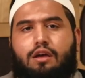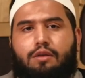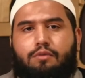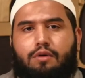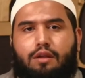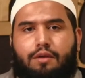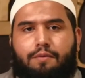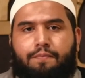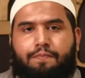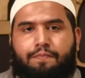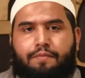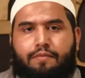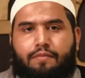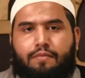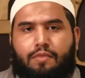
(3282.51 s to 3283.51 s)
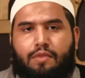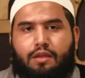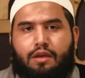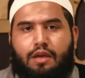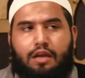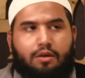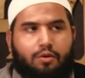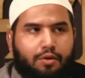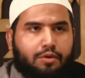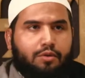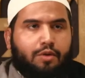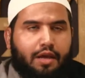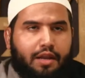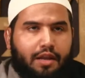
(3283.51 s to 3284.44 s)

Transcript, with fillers: words. What did he mean?